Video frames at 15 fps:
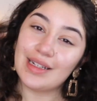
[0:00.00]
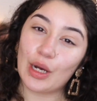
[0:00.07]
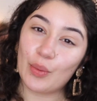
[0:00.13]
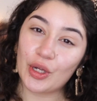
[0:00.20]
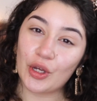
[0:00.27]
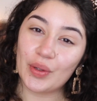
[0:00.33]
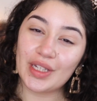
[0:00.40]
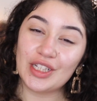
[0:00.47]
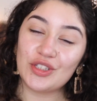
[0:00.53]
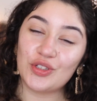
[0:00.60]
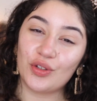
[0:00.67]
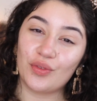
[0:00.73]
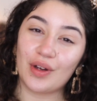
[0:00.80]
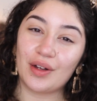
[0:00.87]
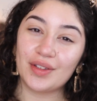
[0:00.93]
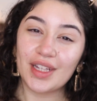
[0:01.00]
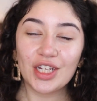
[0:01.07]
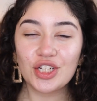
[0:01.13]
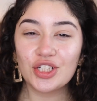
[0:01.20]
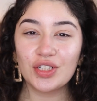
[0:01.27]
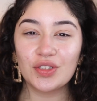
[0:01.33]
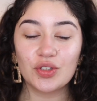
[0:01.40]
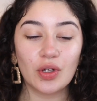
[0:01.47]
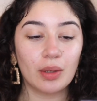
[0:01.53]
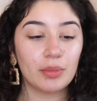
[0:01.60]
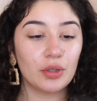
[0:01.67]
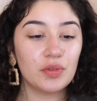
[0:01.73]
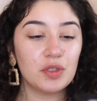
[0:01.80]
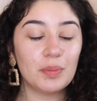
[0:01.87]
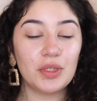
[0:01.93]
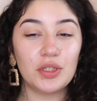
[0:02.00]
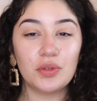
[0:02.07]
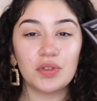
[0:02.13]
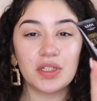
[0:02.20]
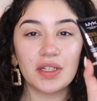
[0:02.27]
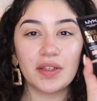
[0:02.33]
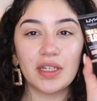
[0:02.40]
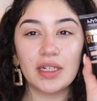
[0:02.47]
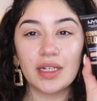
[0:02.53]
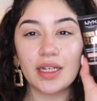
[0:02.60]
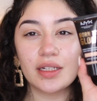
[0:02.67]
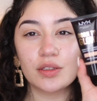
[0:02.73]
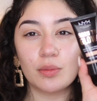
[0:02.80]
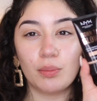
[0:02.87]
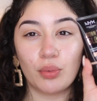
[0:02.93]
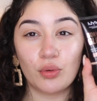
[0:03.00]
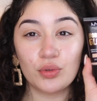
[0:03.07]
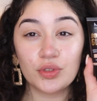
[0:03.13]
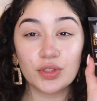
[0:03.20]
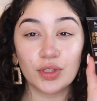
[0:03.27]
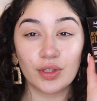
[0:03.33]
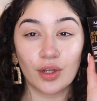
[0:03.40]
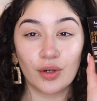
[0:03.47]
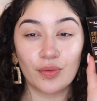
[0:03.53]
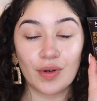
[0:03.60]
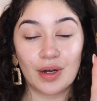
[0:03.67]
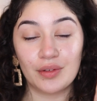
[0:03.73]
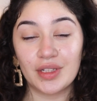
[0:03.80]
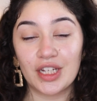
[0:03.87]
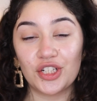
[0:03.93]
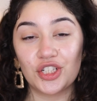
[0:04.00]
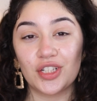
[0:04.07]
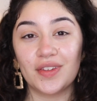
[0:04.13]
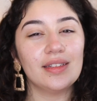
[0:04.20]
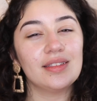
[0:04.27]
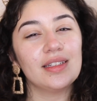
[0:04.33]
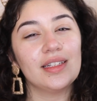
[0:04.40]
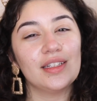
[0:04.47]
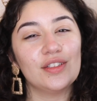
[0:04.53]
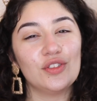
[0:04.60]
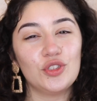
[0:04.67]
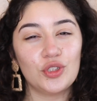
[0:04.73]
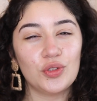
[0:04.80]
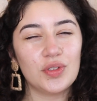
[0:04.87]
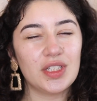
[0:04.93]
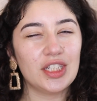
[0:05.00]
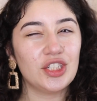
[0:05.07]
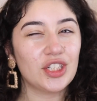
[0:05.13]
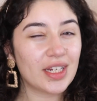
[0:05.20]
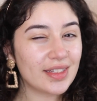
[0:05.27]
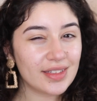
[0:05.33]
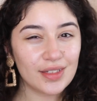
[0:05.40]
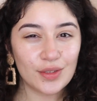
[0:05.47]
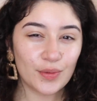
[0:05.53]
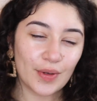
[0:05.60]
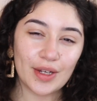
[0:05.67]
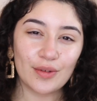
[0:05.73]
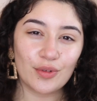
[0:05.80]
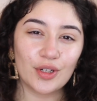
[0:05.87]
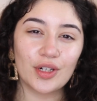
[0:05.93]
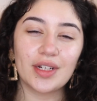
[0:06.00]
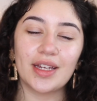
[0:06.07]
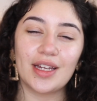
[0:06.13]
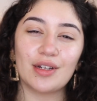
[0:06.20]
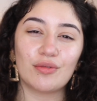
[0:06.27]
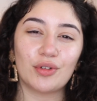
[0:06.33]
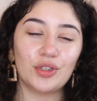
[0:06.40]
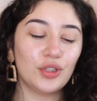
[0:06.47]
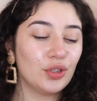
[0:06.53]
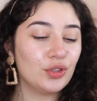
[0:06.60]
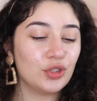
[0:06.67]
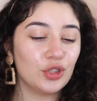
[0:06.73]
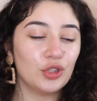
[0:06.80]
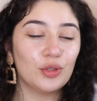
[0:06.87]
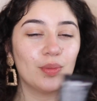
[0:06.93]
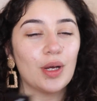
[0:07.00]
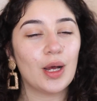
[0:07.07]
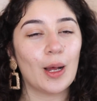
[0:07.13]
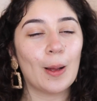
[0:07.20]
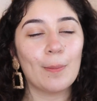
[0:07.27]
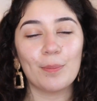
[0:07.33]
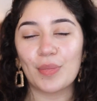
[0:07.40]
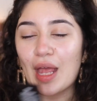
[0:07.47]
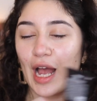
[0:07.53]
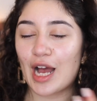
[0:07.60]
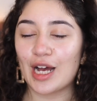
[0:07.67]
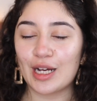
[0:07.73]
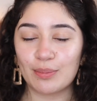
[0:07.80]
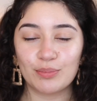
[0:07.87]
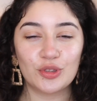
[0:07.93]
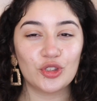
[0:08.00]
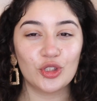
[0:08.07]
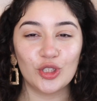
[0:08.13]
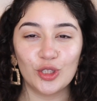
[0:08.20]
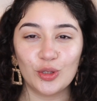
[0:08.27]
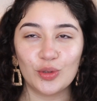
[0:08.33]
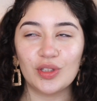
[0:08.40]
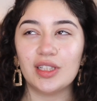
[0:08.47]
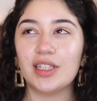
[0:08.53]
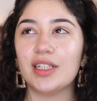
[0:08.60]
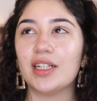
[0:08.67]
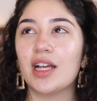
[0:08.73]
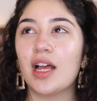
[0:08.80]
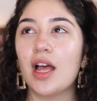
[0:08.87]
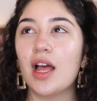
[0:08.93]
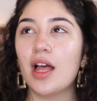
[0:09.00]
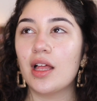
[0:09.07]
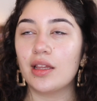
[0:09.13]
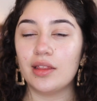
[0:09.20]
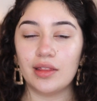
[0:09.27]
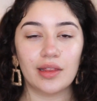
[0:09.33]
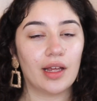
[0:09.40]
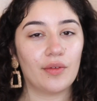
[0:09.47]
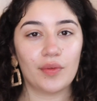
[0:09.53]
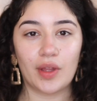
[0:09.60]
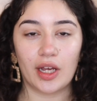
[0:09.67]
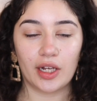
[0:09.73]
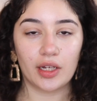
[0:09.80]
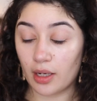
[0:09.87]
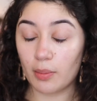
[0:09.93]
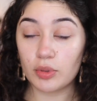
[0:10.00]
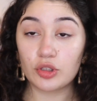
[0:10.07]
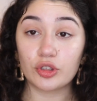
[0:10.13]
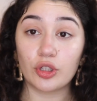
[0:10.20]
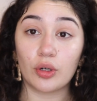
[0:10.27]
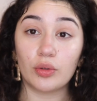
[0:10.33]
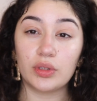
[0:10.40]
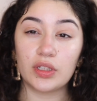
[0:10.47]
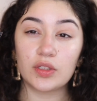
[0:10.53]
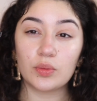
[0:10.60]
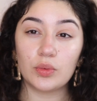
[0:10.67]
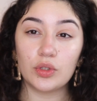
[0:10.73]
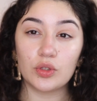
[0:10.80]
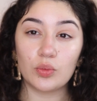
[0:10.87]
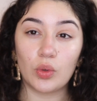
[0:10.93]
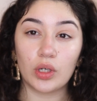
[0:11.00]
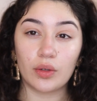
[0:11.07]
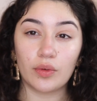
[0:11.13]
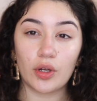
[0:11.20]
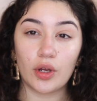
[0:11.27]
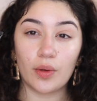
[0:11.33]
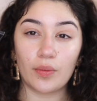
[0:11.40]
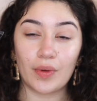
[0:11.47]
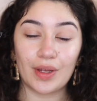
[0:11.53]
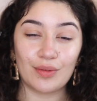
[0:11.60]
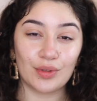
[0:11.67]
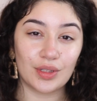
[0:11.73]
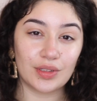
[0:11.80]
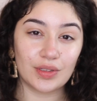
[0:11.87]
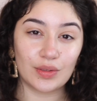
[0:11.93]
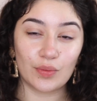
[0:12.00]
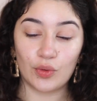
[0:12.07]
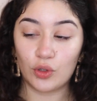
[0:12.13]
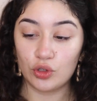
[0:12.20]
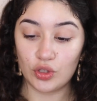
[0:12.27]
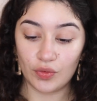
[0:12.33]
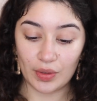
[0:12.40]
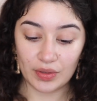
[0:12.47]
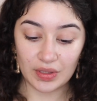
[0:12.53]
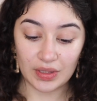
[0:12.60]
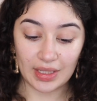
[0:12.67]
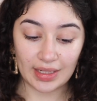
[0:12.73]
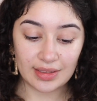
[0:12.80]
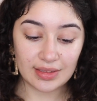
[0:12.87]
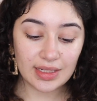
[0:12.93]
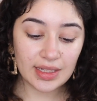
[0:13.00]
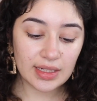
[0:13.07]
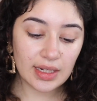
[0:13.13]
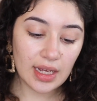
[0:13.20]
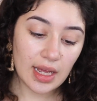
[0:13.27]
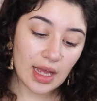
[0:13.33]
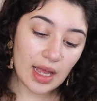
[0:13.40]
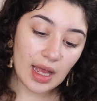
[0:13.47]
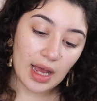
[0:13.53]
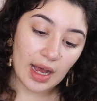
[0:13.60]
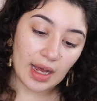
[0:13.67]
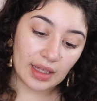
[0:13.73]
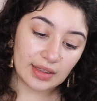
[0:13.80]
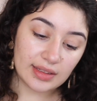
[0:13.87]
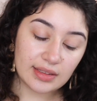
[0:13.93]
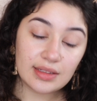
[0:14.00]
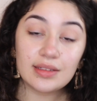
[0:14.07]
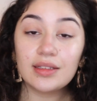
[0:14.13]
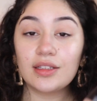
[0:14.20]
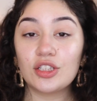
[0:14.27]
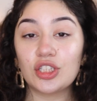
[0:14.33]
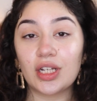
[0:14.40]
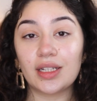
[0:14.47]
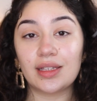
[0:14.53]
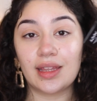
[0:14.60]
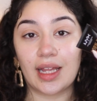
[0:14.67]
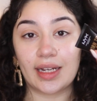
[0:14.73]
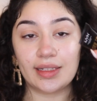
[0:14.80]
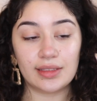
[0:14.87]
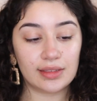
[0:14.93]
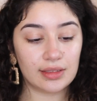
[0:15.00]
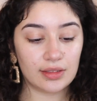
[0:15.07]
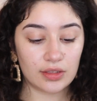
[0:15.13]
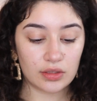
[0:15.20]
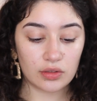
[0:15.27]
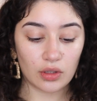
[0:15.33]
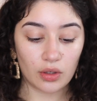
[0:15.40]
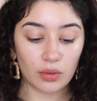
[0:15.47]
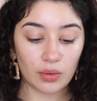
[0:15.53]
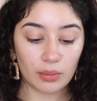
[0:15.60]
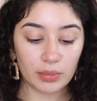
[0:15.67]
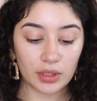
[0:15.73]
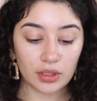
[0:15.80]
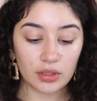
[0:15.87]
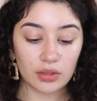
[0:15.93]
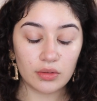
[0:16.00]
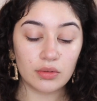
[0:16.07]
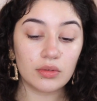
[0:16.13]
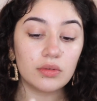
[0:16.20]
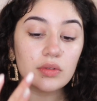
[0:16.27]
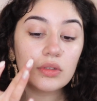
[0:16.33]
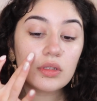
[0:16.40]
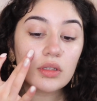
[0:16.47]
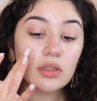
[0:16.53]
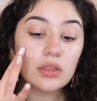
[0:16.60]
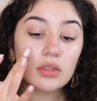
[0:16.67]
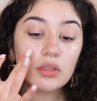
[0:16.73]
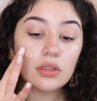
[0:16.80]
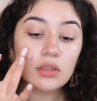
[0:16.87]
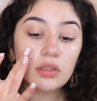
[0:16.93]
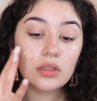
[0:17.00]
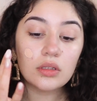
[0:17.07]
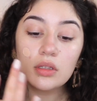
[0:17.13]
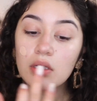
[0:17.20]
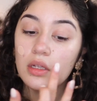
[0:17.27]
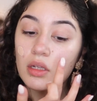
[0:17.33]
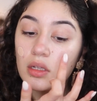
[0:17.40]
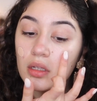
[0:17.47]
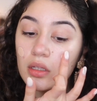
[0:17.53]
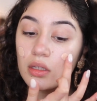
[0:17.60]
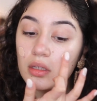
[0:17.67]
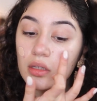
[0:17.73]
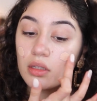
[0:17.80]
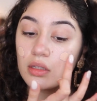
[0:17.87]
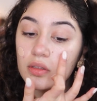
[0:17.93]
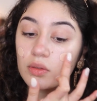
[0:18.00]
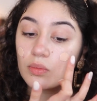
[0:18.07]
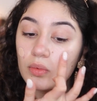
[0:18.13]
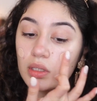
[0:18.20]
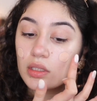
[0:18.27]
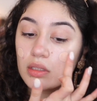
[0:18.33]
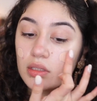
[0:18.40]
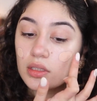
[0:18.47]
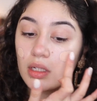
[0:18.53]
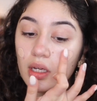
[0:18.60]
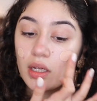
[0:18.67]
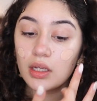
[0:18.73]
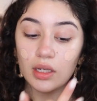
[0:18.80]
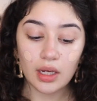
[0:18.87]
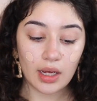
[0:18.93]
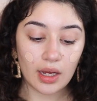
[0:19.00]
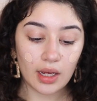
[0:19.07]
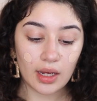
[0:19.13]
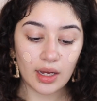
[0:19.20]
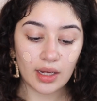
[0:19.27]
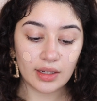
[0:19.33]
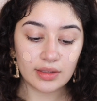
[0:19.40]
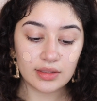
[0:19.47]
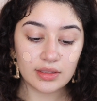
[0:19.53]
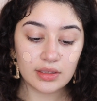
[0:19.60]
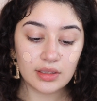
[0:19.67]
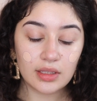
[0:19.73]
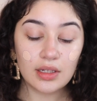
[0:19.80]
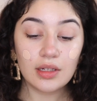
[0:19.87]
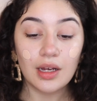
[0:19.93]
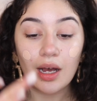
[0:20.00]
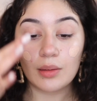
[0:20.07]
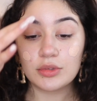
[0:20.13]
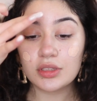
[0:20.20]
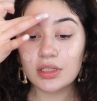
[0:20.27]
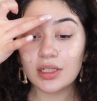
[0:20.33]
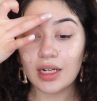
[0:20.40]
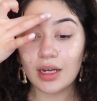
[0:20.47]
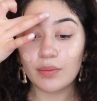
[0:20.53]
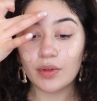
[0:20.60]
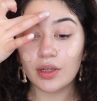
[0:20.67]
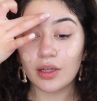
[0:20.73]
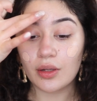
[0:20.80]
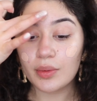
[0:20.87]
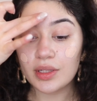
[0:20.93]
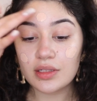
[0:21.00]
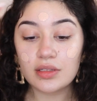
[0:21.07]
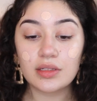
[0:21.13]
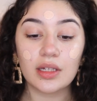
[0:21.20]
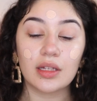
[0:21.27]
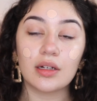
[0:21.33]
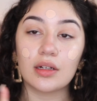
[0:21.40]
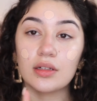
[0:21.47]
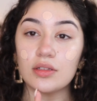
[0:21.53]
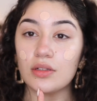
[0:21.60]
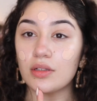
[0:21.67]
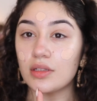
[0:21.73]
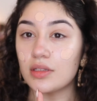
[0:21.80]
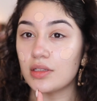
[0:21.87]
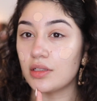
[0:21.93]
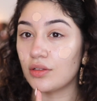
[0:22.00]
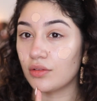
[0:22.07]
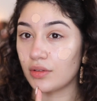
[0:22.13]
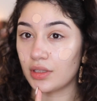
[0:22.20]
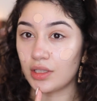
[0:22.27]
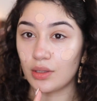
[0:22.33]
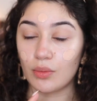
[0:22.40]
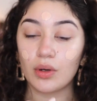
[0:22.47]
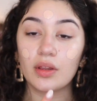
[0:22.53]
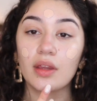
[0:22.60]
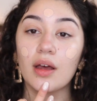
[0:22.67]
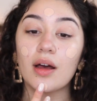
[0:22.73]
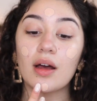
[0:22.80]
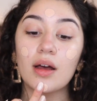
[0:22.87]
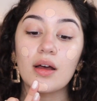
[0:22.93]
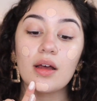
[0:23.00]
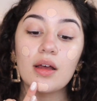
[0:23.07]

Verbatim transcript: Now we're going into foundation, so I'm going to be using the NYX Born to Glow foundation. This is Juicy Jess's favorite here on YouTube. Absolutely love that girl. So this was one of her favorites for 2019, and this is in the shade Light. So I'm going to use this one today, and I'm just going to have glowing skin because you can see already what that